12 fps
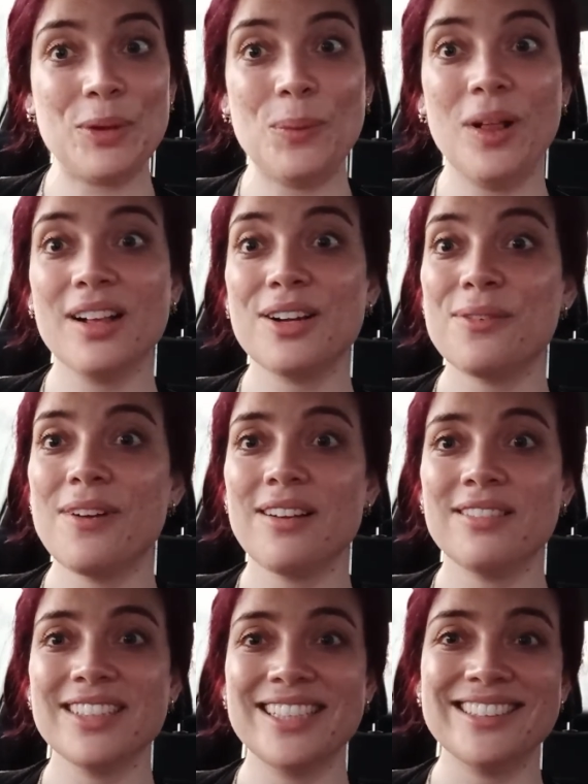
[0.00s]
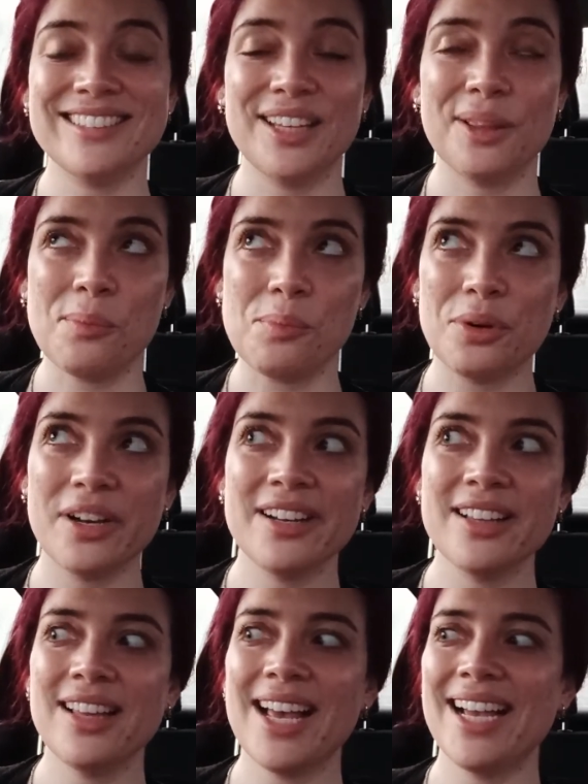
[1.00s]
walk around and see the
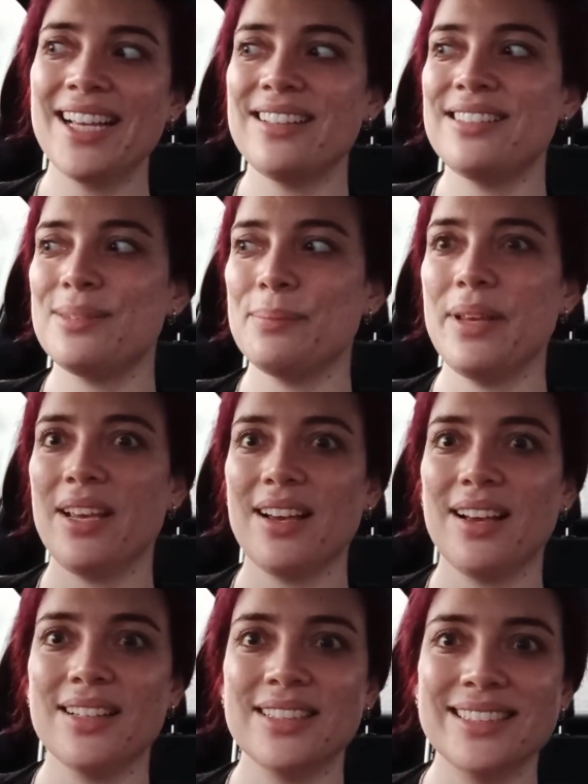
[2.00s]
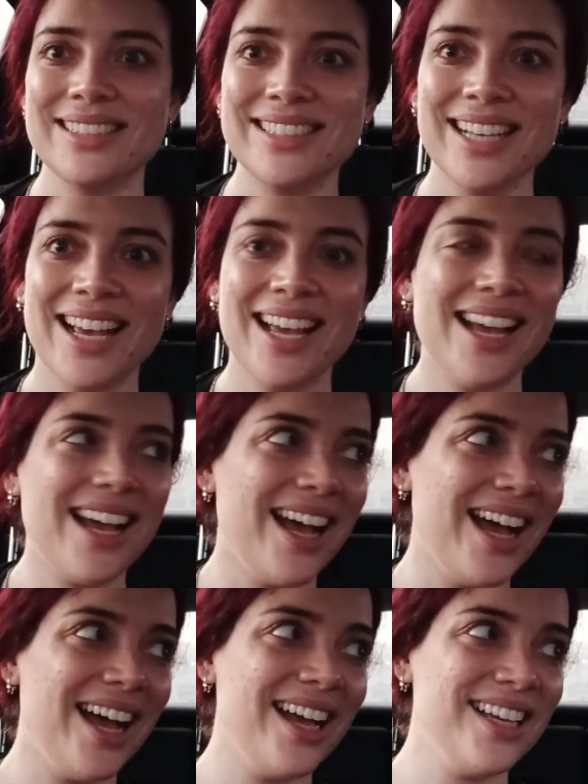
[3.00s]
pretty lights, because
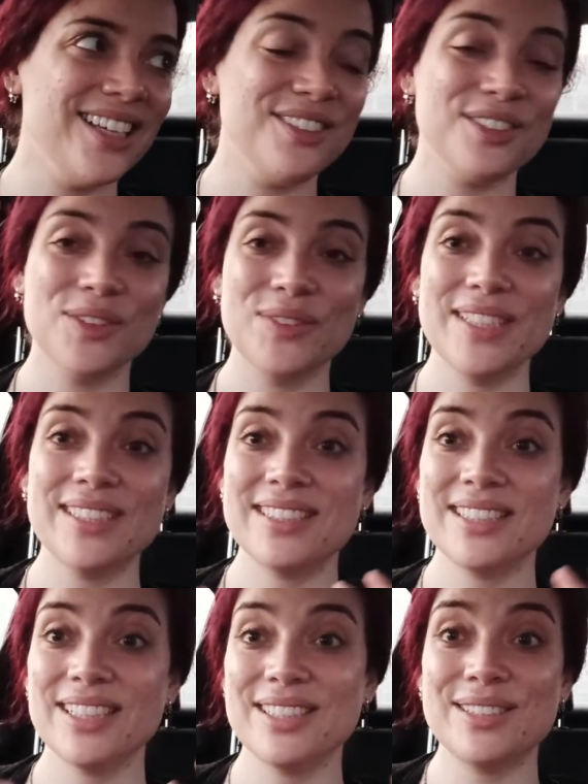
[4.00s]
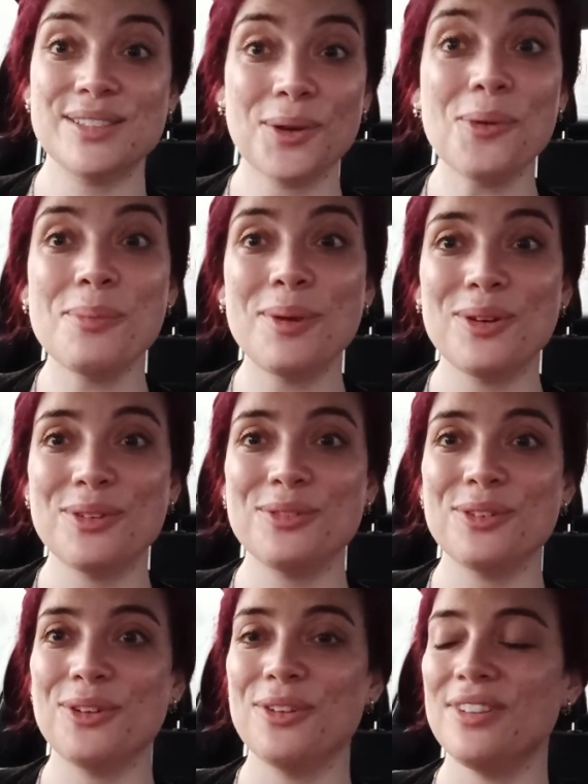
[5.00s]
it's always so
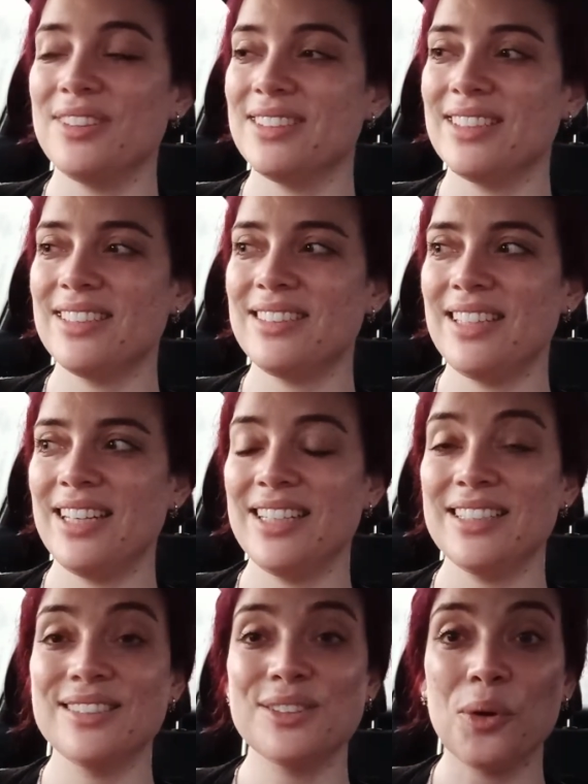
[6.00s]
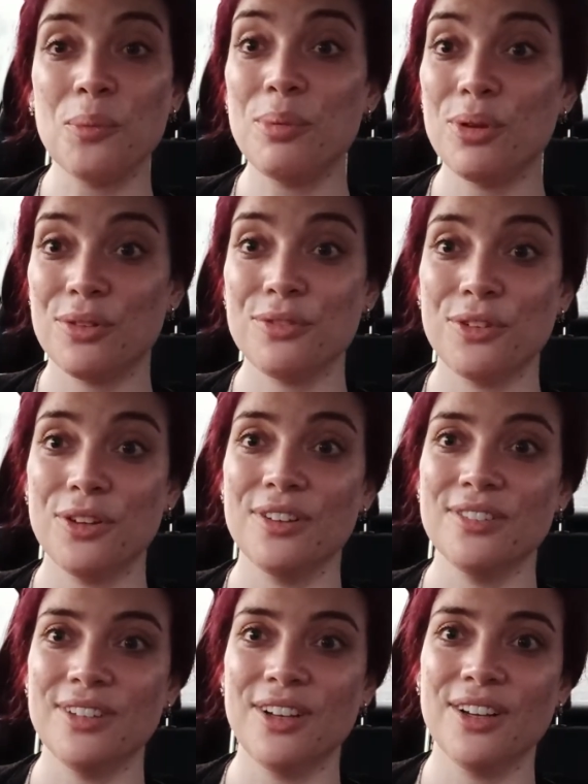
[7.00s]
beautiful. The city is so
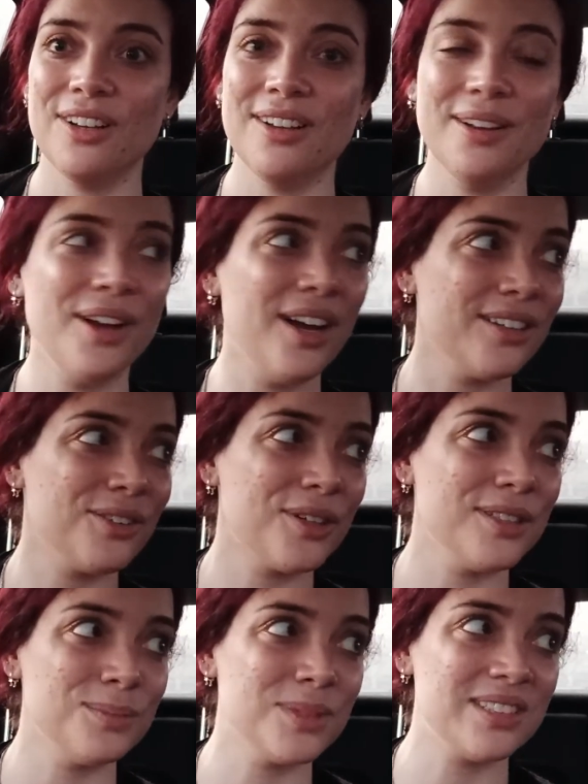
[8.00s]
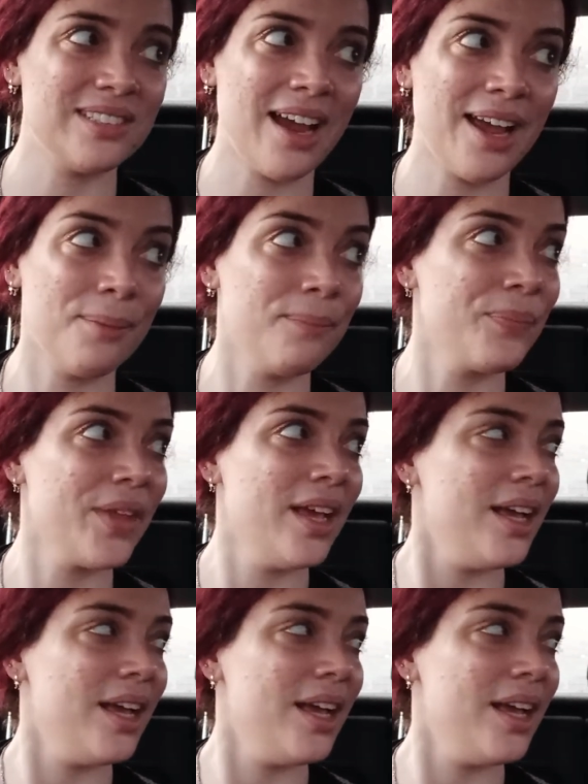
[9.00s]
beautiful on Christmas time.